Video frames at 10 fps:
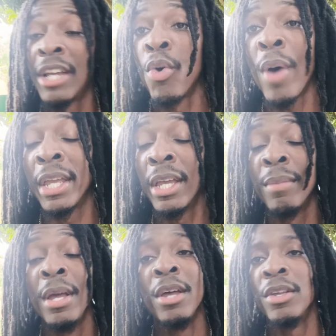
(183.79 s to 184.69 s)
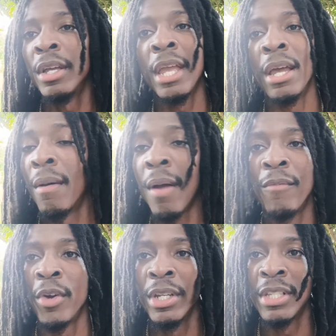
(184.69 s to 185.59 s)
I know I am. Uh, yeah,
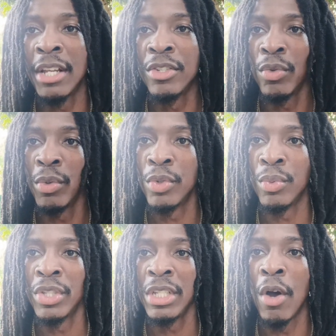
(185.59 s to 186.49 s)
I'm very excited. So we'll, we'll, see.